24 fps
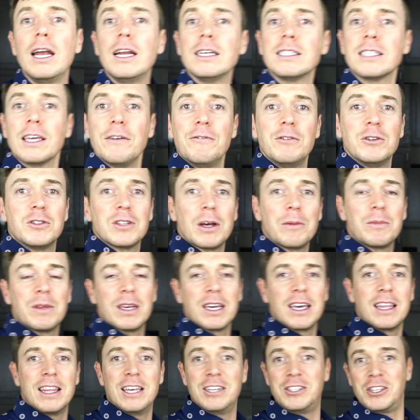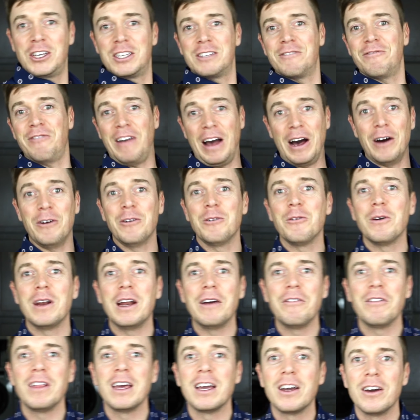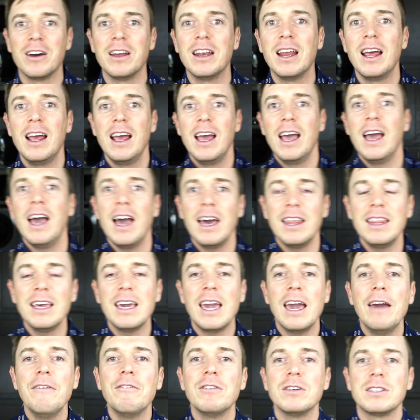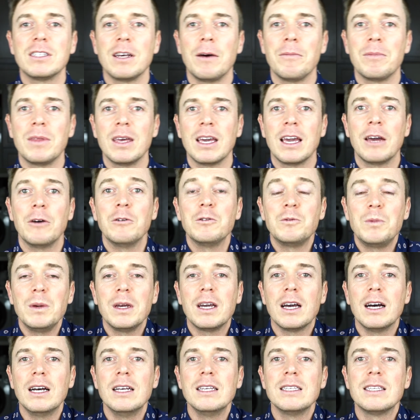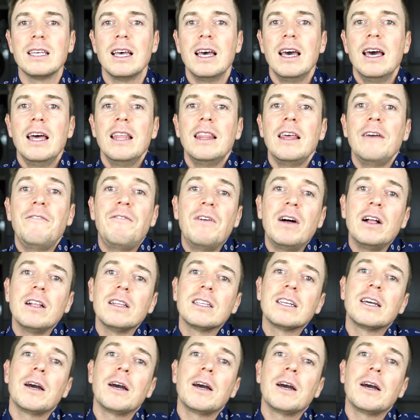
us give you something. And they just found whatever they could and they gave her something. It was because they felt